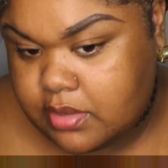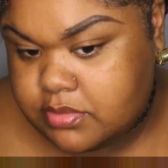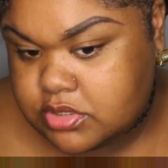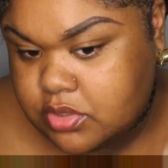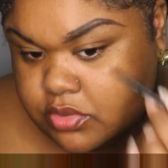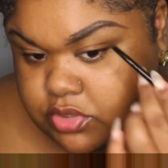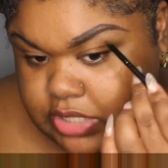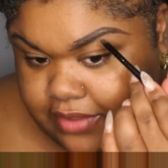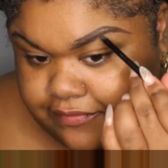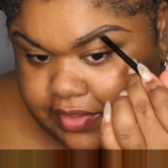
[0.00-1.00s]
I'm just going to
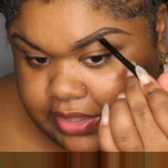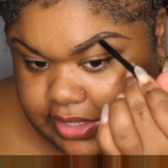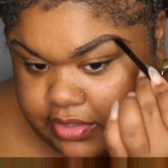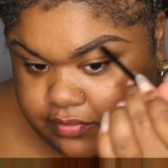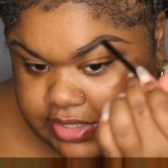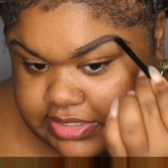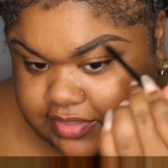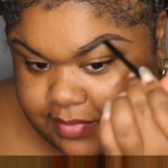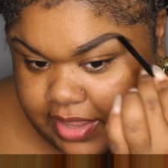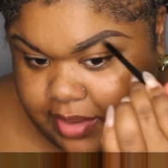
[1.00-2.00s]
now fill in the rest
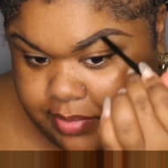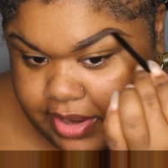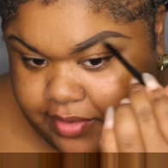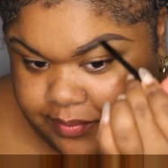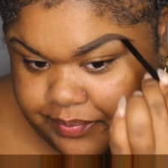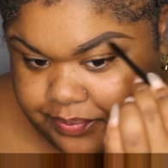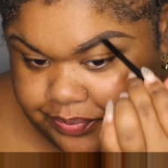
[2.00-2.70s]
of my eyebrow.